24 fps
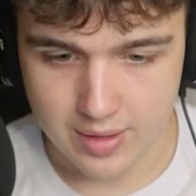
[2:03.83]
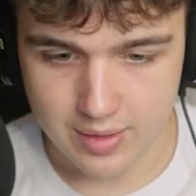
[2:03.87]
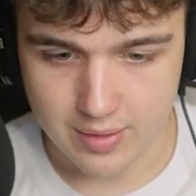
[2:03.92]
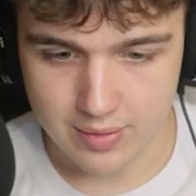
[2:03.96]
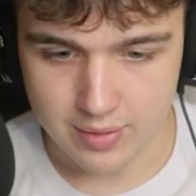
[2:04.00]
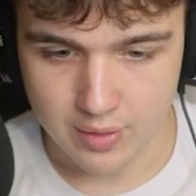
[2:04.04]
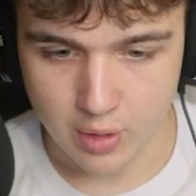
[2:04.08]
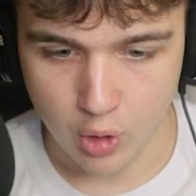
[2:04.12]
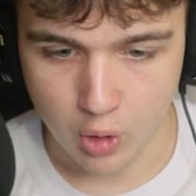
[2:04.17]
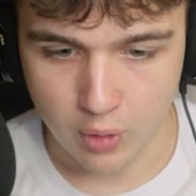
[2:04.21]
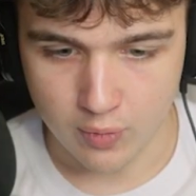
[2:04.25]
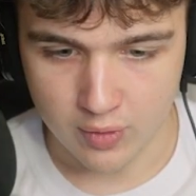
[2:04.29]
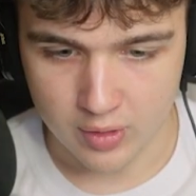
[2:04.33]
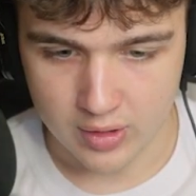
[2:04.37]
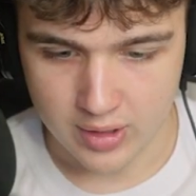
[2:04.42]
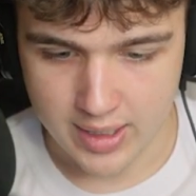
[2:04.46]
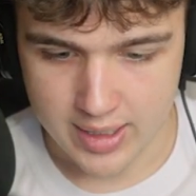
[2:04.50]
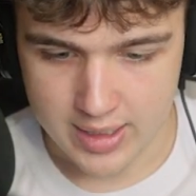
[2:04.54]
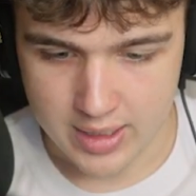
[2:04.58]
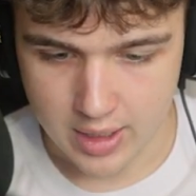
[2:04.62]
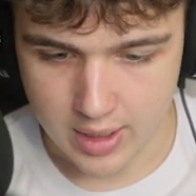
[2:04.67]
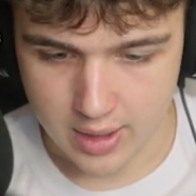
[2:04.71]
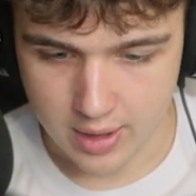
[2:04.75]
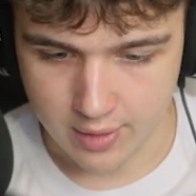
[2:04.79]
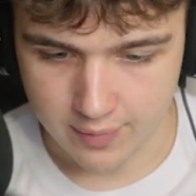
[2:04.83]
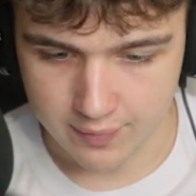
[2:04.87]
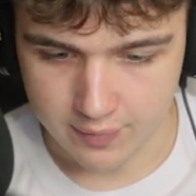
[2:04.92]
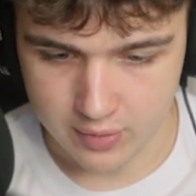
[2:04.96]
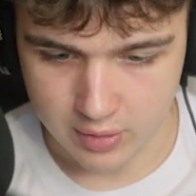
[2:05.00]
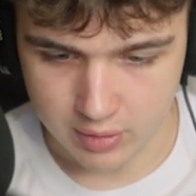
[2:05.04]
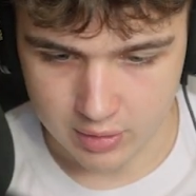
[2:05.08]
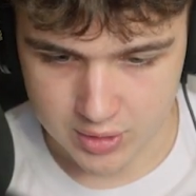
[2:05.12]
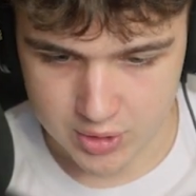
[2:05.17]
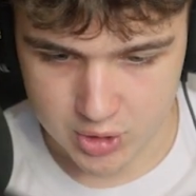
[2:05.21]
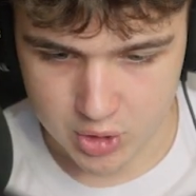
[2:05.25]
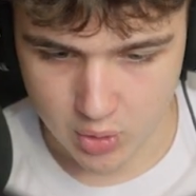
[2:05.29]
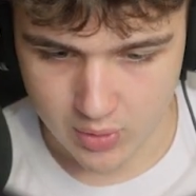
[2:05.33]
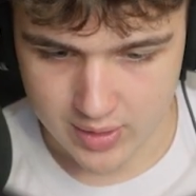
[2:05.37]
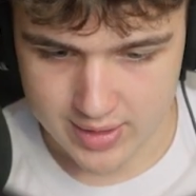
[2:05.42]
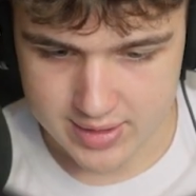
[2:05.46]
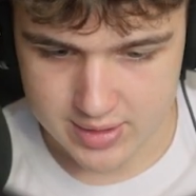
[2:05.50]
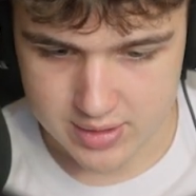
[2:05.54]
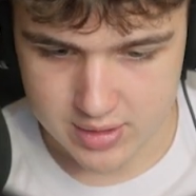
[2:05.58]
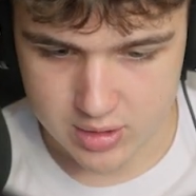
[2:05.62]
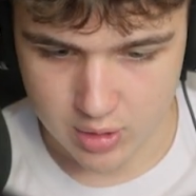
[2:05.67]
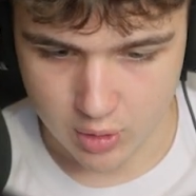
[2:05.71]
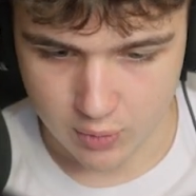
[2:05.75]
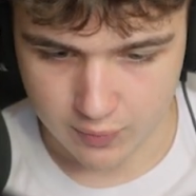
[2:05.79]
the overlay of your choice.
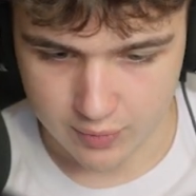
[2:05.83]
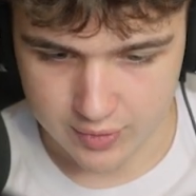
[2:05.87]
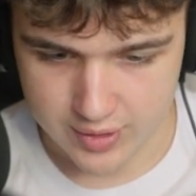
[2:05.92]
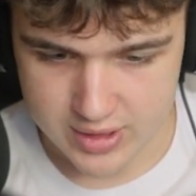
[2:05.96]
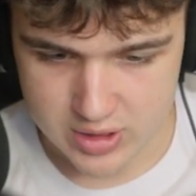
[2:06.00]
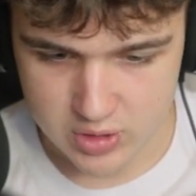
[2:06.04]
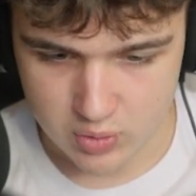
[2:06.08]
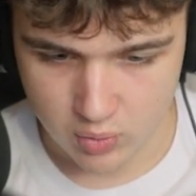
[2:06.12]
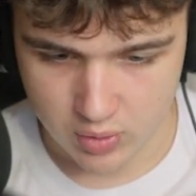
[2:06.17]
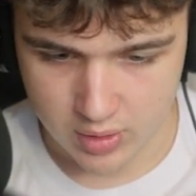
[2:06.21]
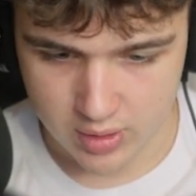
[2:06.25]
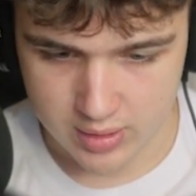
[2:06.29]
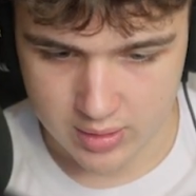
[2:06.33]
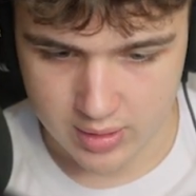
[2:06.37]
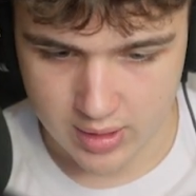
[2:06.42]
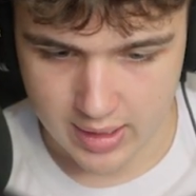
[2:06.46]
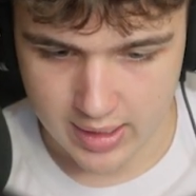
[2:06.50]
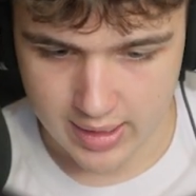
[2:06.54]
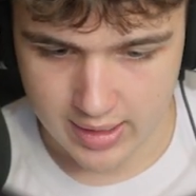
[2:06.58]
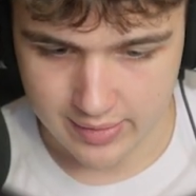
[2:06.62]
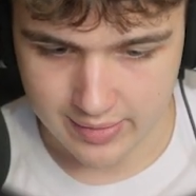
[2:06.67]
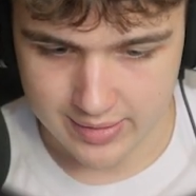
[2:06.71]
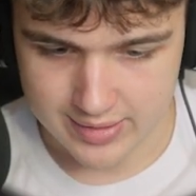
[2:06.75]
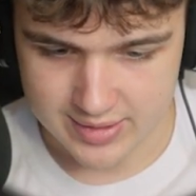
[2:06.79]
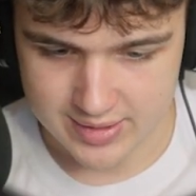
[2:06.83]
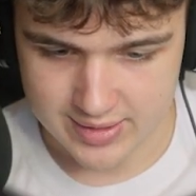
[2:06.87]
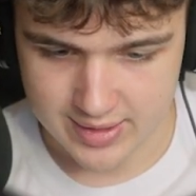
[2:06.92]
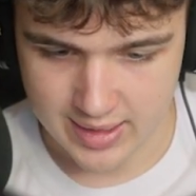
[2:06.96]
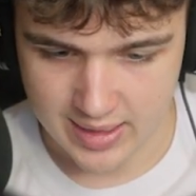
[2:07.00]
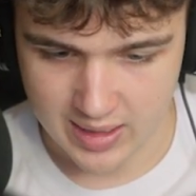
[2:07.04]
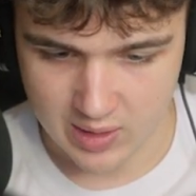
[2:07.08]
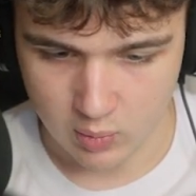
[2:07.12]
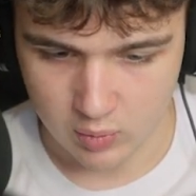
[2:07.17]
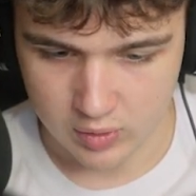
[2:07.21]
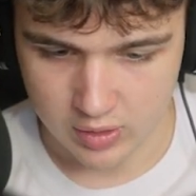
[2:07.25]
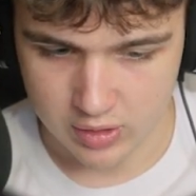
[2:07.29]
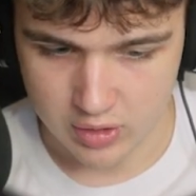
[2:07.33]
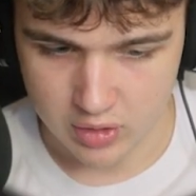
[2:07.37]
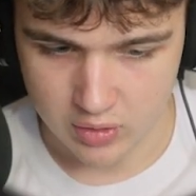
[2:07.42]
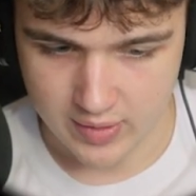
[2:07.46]
So for this one, let's say I want to do